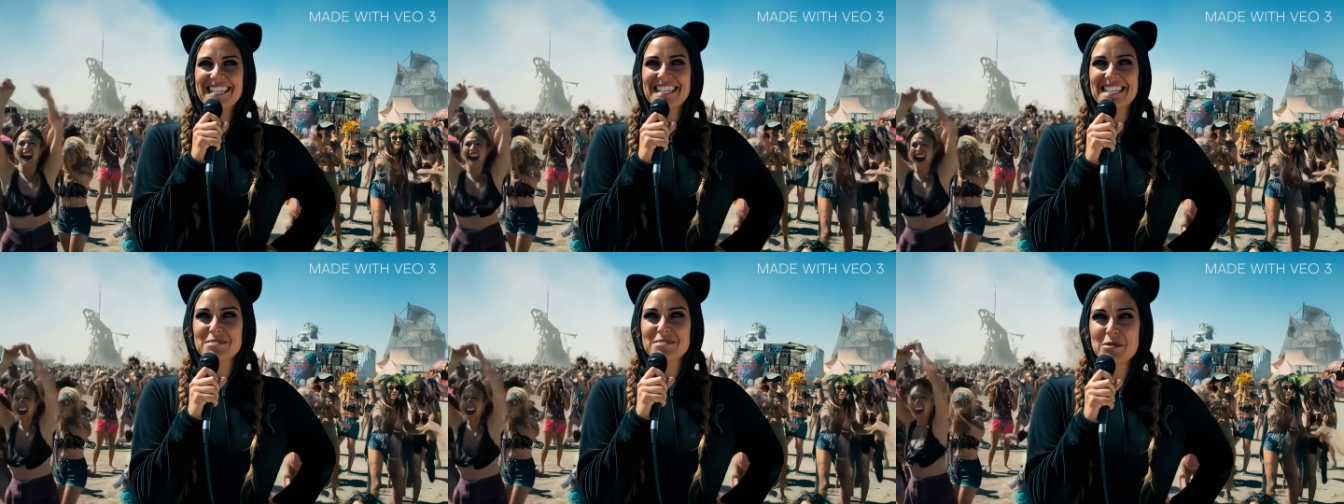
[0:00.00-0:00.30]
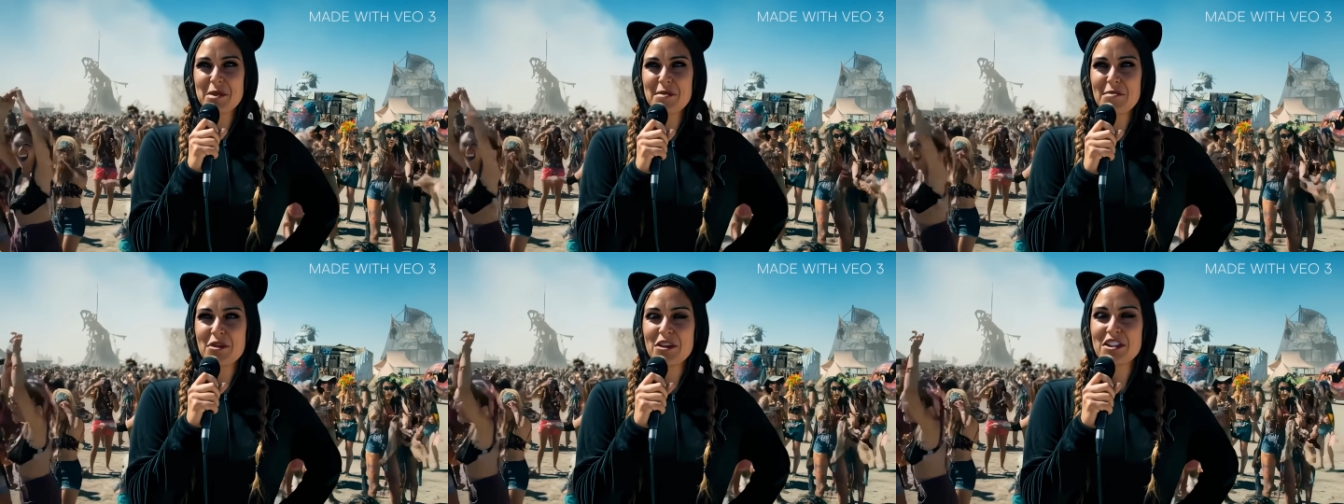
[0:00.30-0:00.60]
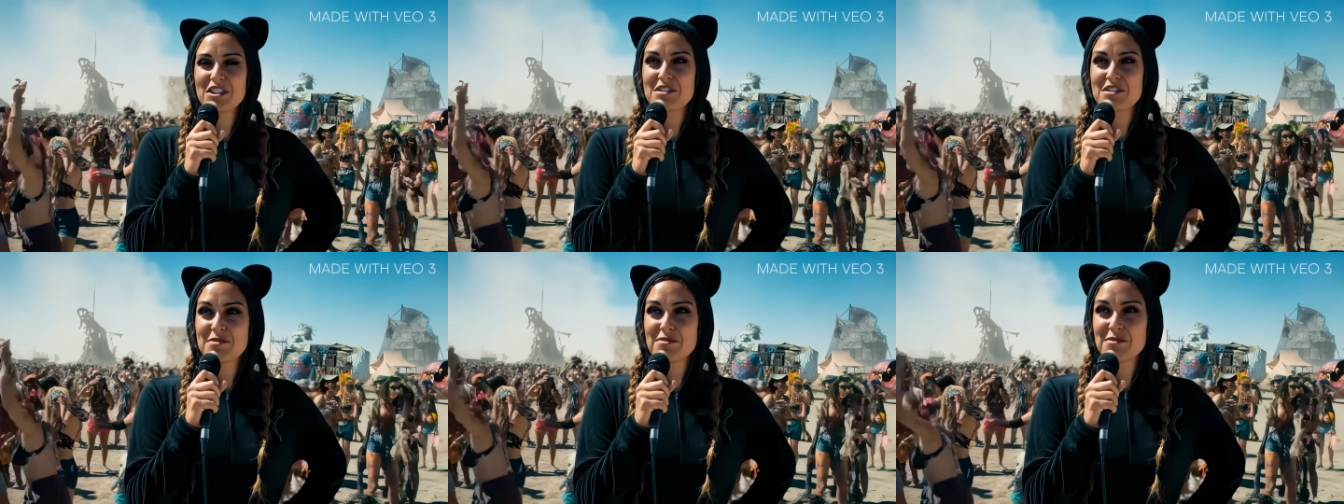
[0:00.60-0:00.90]
These people
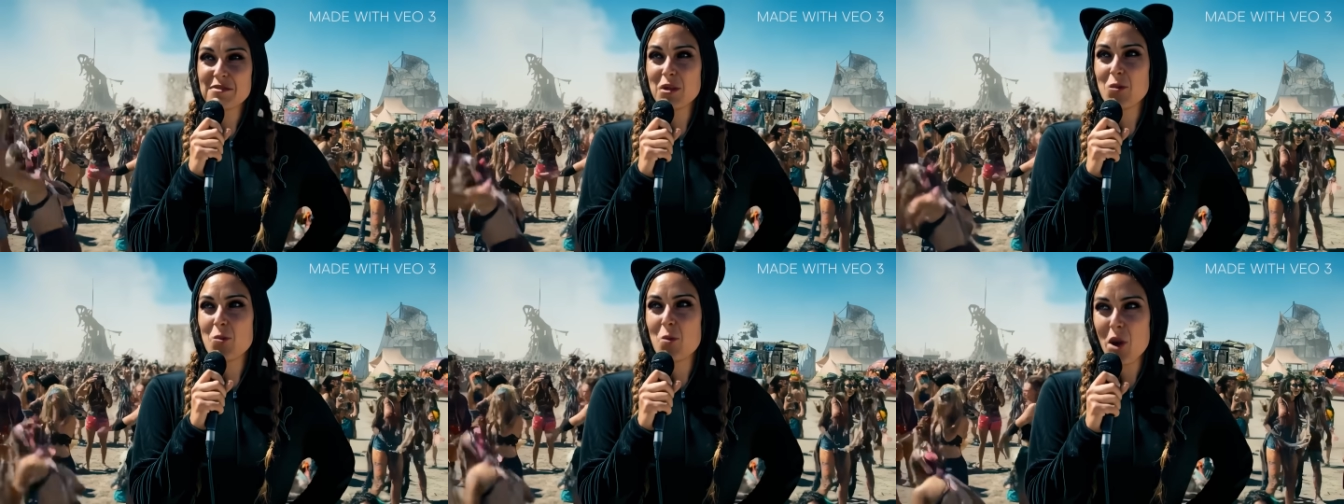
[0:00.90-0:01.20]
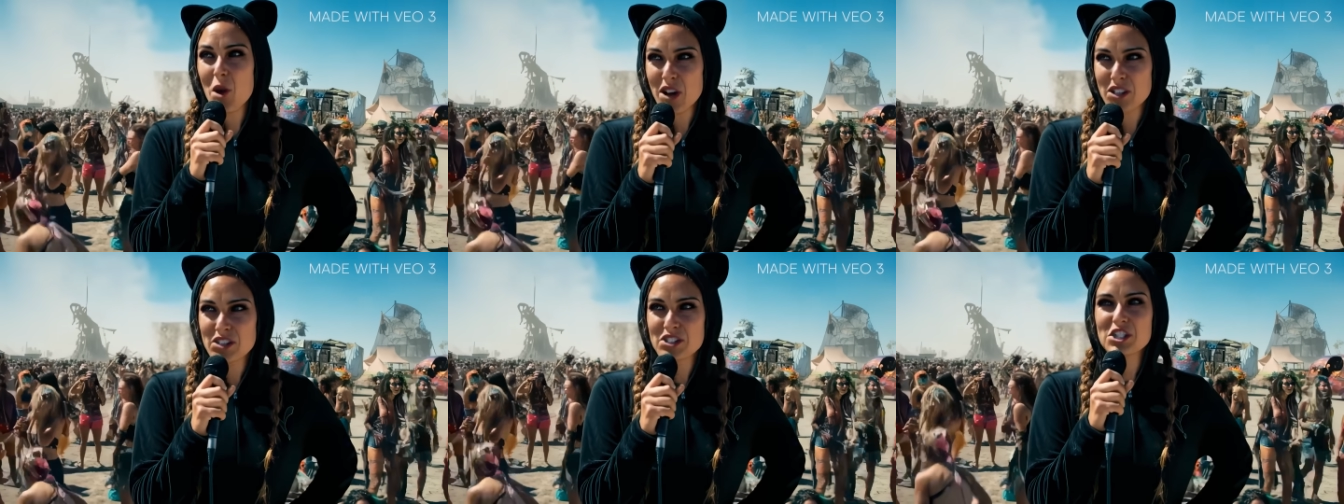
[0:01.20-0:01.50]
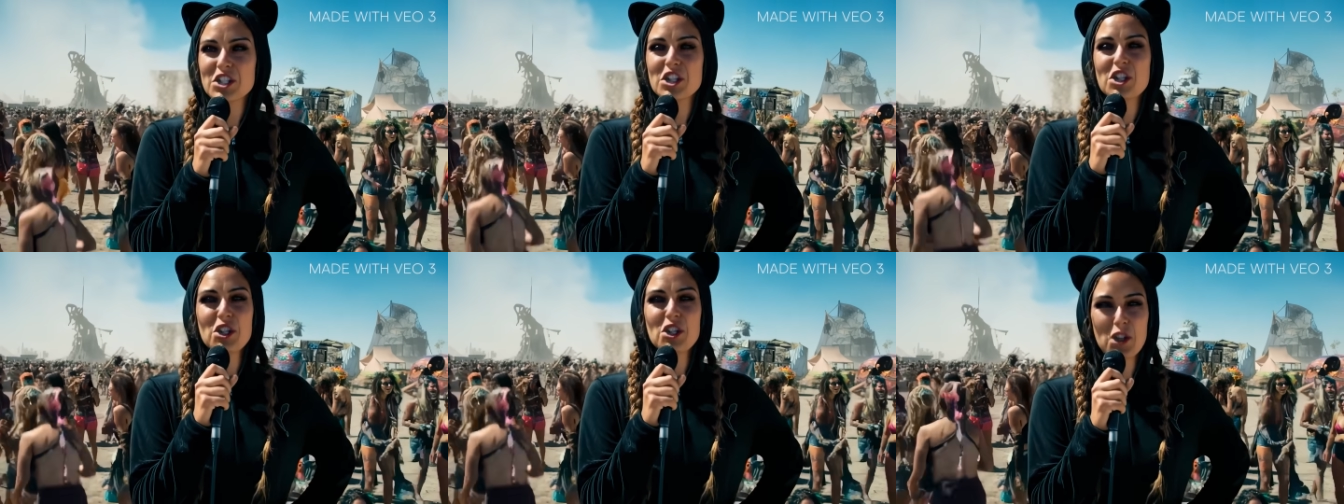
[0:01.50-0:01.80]
are some of the worst
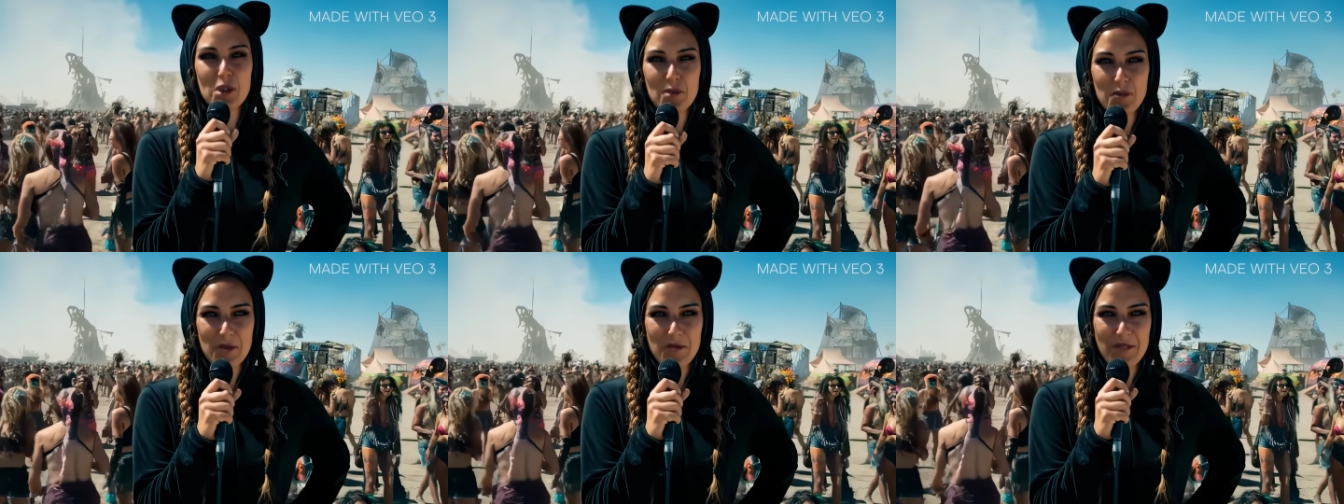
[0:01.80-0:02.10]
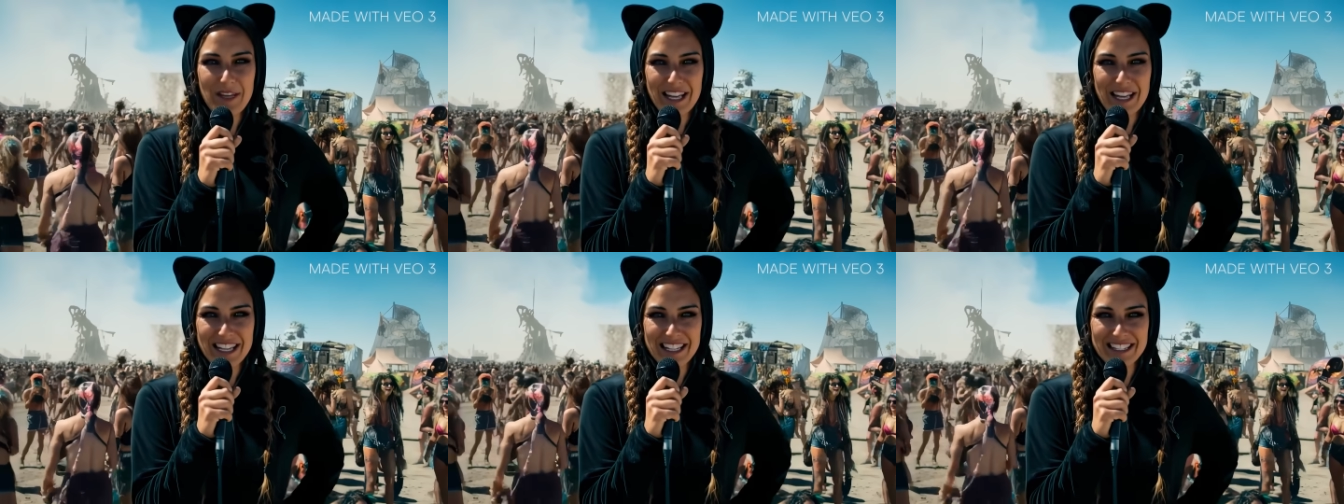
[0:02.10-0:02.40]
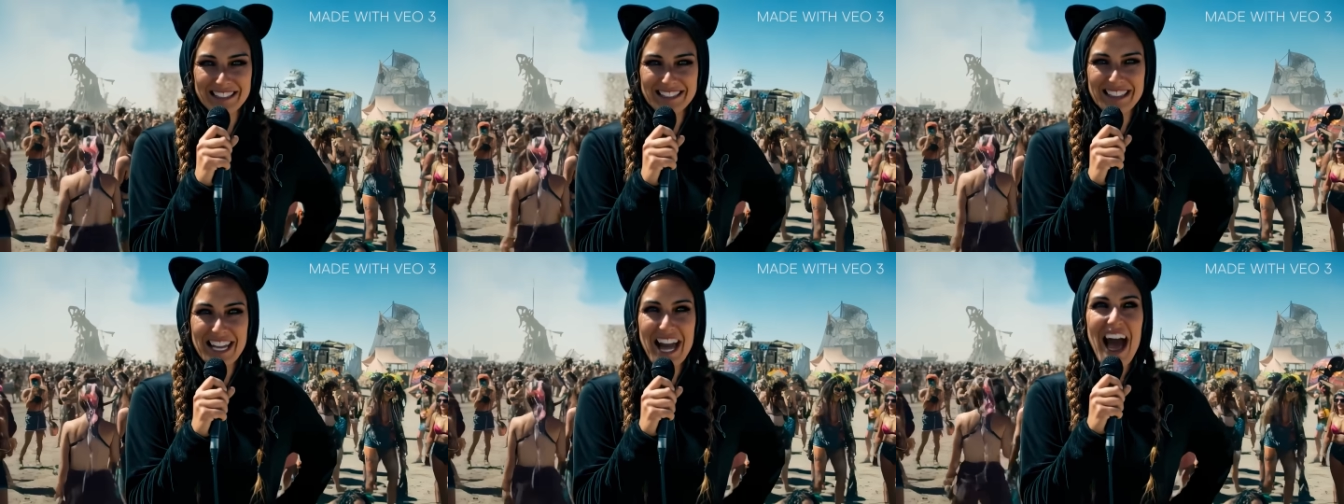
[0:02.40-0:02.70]
human
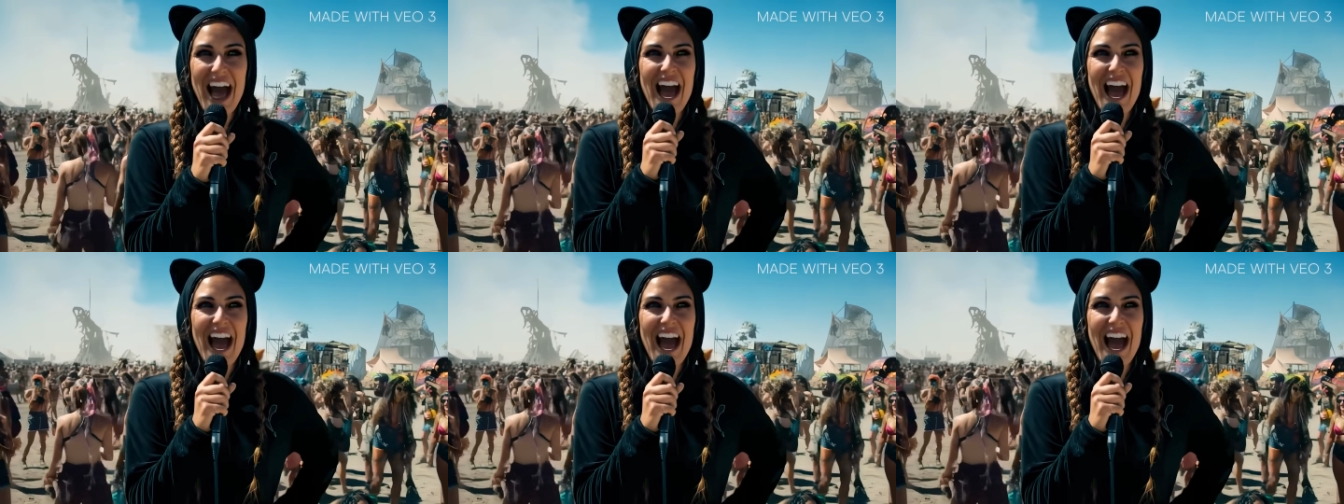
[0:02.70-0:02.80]
beings